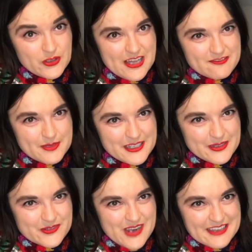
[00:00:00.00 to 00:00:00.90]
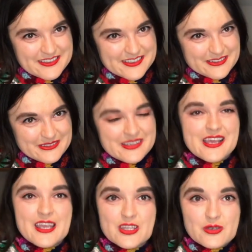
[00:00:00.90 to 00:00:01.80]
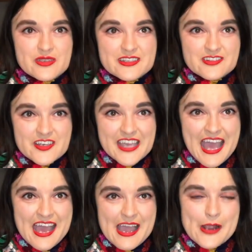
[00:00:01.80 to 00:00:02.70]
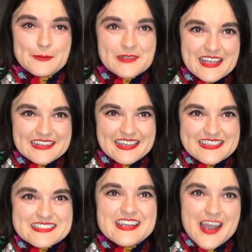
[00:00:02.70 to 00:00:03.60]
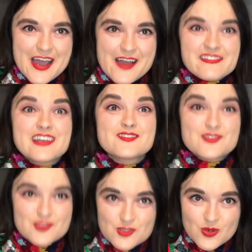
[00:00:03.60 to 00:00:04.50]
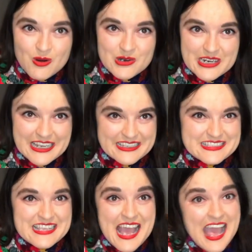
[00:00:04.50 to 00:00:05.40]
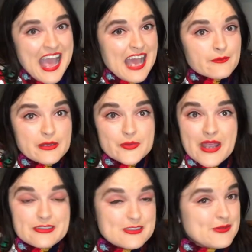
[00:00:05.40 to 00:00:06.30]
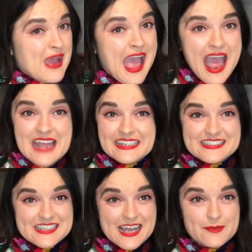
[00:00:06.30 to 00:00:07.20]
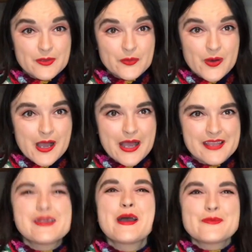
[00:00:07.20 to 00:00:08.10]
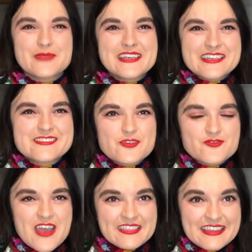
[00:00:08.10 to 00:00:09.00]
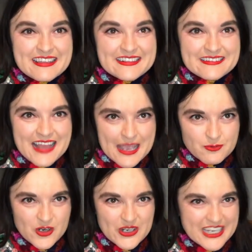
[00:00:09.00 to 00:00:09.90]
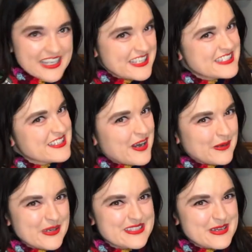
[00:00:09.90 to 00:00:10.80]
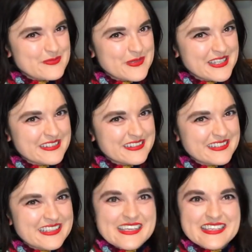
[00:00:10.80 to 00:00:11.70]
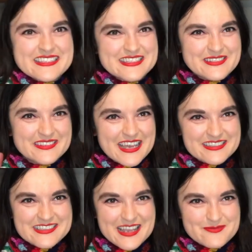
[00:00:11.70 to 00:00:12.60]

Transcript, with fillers: love being read to, you can look at our playlist of stories and be read to anytime you want because the friendly little library is always open. See you next time,